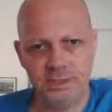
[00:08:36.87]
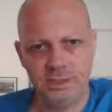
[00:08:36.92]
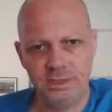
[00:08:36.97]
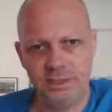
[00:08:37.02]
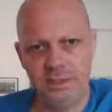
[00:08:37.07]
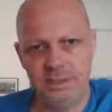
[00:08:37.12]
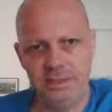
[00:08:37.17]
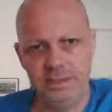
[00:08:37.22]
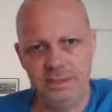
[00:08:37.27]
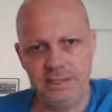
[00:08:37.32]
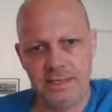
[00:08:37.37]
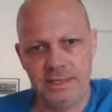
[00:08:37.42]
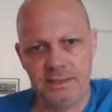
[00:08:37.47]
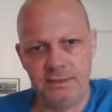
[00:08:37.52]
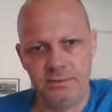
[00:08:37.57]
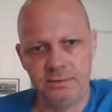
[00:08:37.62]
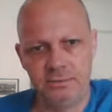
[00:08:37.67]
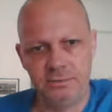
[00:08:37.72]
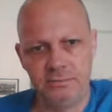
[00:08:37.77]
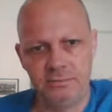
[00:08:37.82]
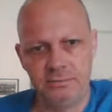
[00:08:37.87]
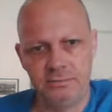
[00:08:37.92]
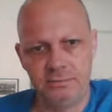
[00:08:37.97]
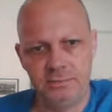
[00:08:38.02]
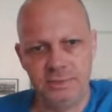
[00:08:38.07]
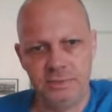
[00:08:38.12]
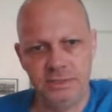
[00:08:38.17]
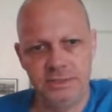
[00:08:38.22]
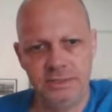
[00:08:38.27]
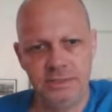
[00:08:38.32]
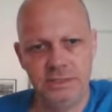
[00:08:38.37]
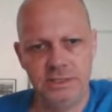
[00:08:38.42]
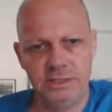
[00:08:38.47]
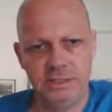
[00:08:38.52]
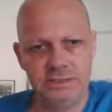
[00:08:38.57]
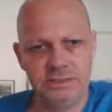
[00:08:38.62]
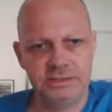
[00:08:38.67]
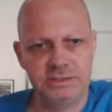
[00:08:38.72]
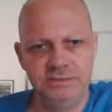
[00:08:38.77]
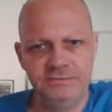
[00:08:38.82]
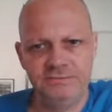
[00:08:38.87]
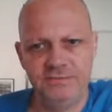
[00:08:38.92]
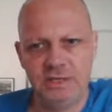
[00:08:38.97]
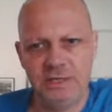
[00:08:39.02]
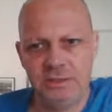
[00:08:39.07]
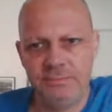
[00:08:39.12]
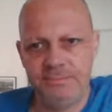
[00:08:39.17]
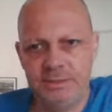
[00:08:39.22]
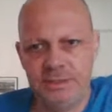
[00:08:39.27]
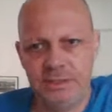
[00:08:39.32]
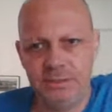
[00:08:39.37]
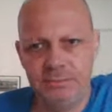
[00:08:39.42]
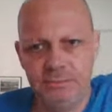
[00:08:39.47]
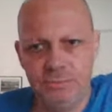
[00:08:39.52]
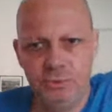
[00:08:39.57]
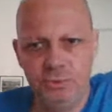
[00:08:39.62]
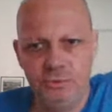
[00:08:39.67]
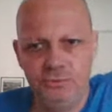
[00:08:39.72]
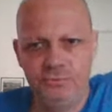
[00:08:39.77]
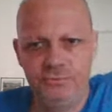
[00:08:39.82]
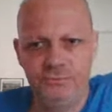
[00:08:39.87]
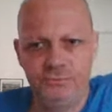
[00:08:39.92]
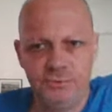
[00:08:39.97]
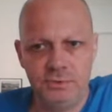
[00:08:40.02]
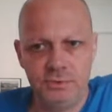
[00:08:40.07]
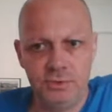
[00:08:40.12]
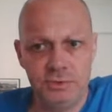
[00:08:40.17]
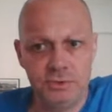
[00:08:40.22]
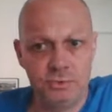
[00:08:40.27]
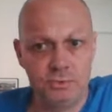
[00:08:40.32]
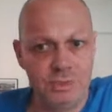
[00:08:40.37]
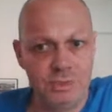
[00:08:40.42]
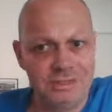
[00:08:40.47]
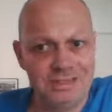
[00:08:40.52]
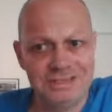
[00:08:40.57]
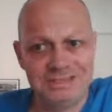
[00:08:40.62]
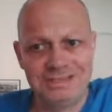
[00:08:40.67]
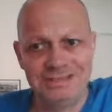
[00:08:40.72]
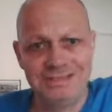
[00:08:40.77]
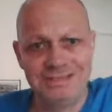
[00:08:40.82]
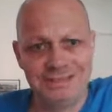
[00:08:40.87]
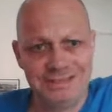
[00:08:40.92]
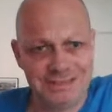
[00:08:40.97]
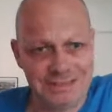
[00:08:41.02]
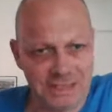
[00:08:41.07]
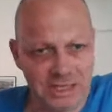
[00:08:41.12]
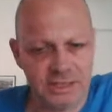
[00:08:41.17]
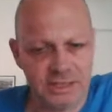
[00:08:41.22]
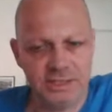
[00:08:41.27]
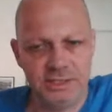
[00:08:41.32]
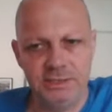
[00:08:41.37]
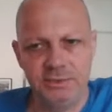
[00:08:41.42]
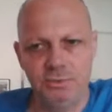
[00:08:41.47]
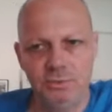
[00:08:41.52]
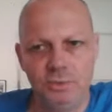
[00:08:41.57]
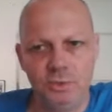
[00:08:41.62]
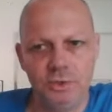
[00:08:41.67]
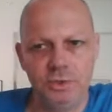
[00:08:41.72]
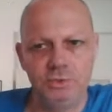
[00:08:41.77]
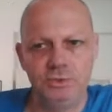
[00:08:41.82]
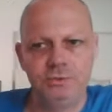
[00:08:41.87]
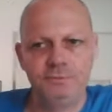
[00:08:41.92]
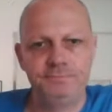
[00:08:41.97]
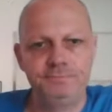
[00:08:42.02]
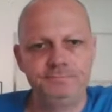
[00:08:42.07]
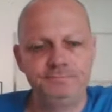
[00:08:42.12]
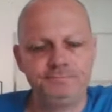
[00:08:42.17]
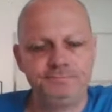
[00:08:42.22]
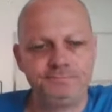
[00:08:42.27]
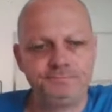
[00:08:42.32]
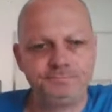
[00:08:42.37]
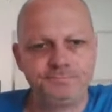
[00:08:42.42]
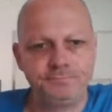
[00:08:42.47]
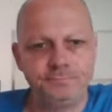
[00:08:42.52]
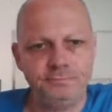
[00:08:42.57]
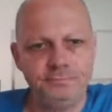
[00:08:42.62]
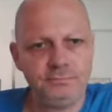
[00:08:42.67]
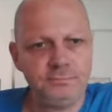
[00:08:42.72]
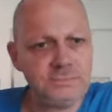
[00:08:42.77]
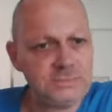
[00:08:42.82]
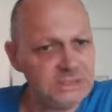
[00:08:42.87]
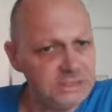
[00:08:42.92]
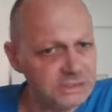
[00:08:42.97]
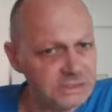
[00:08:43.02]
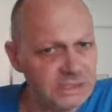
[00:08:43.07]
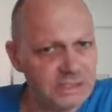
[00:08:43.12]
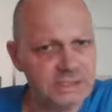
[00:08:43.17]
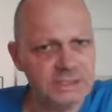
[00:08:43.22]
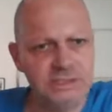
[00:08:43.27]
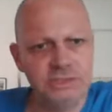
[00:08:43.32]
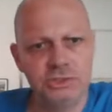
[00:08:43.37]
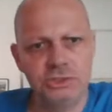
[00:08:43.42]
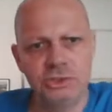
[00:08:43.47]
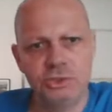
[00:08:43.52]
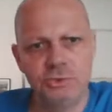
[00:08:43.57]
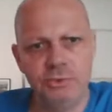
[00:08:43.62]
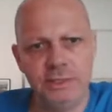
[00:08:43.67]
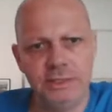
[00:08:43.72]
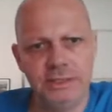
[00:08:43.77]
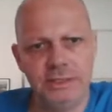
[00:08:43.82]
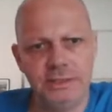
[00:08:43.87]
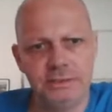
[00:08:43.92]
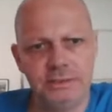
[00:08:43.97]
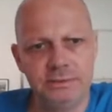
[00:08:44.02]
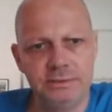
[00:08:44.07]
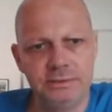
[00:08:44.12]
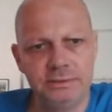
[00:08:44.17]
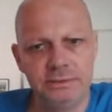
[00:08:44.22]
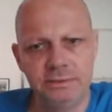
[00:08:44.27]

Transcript: And now a nice developing move as well as an attacking one. Attacking his queen.